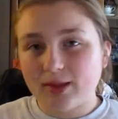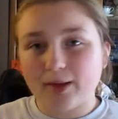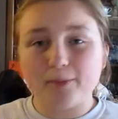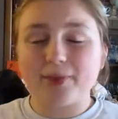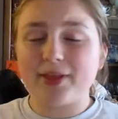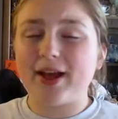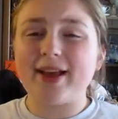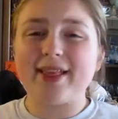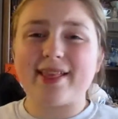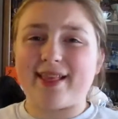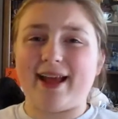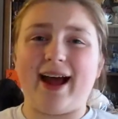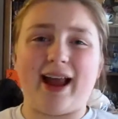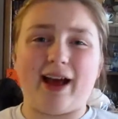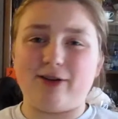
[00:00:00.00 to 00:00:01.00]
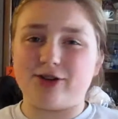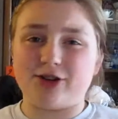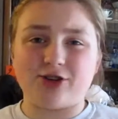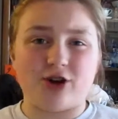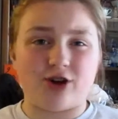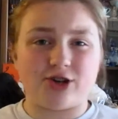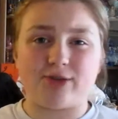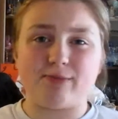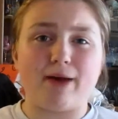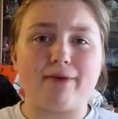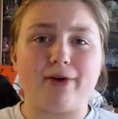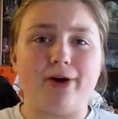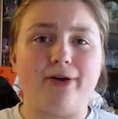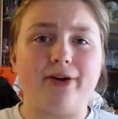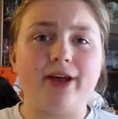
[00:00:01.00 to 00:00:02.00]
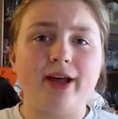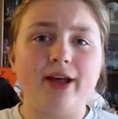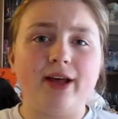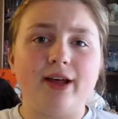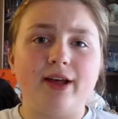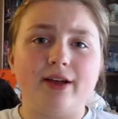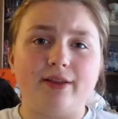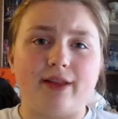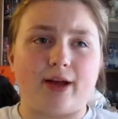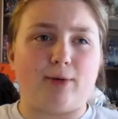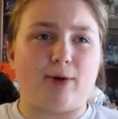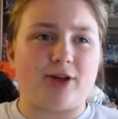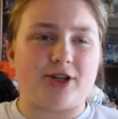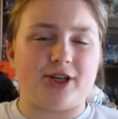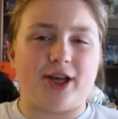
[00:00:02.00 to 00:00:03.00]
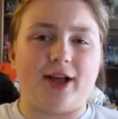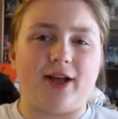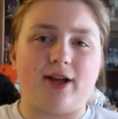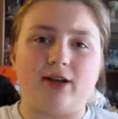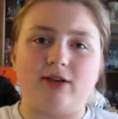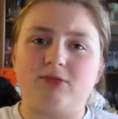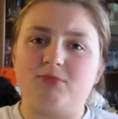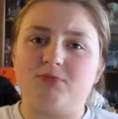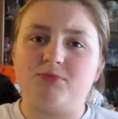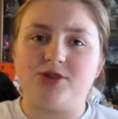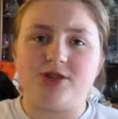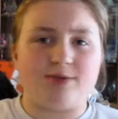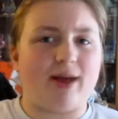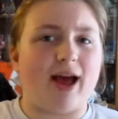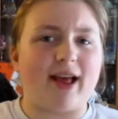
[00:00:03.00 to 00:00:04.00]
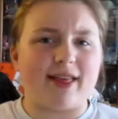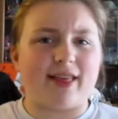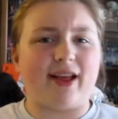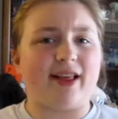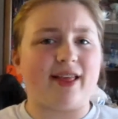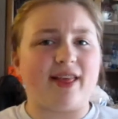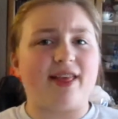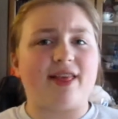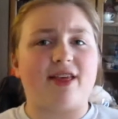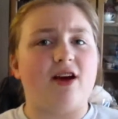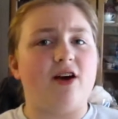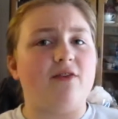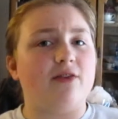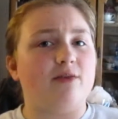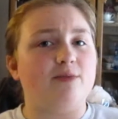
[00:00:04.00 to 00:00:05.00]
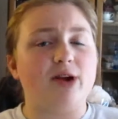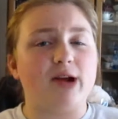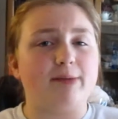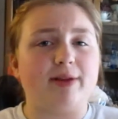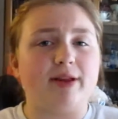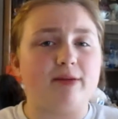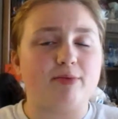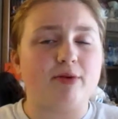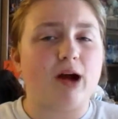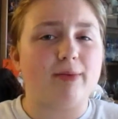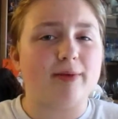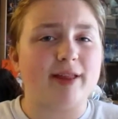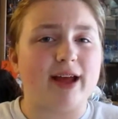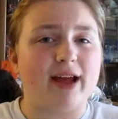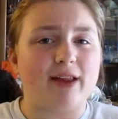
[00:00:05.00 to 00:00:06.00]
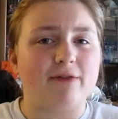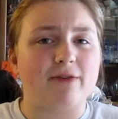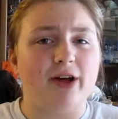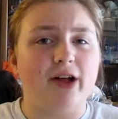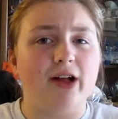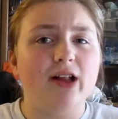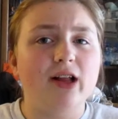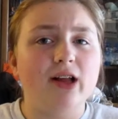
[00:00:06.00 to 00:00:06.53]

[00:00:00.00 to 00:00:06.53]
besides that, I was just charging my phone, like watching gymnastics and stuff, probably Dan and Phil.